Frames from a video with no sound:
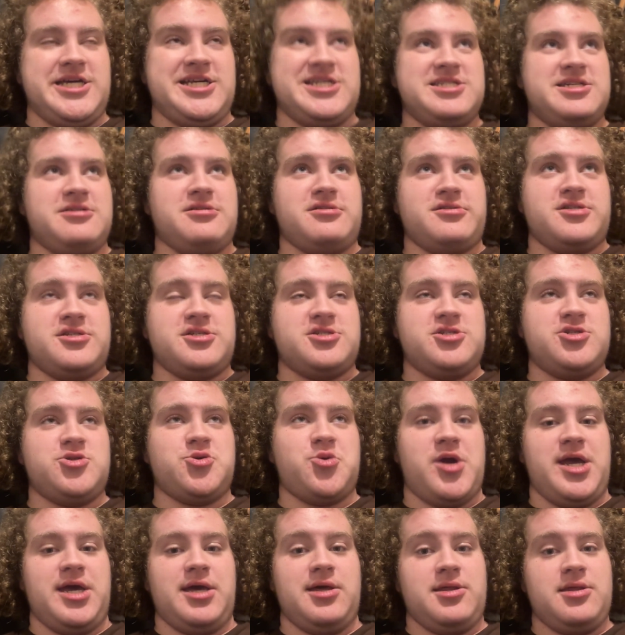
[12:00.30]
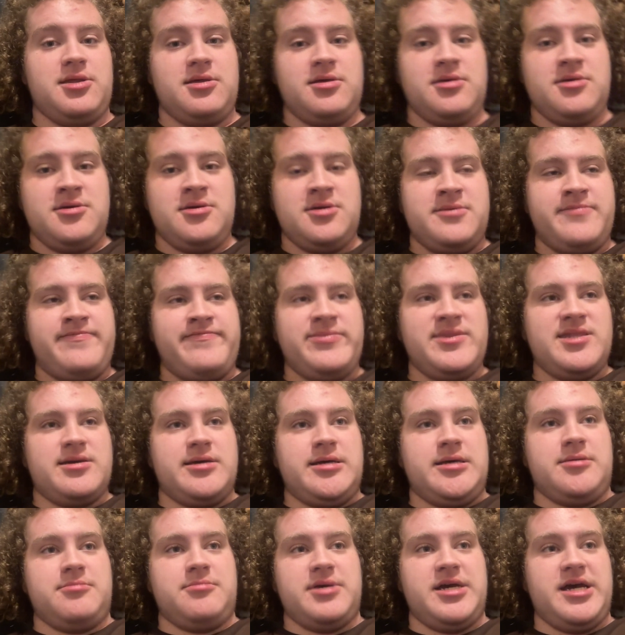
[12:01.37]
skills, his strength,
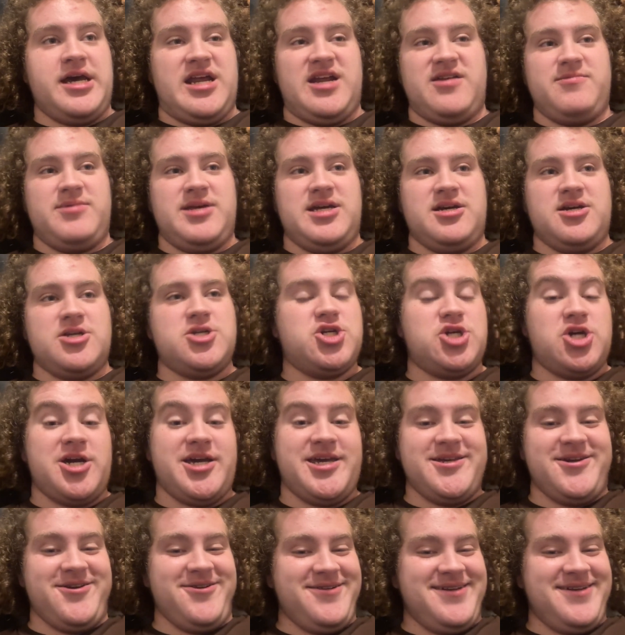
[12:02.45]
him kind of being a chunkier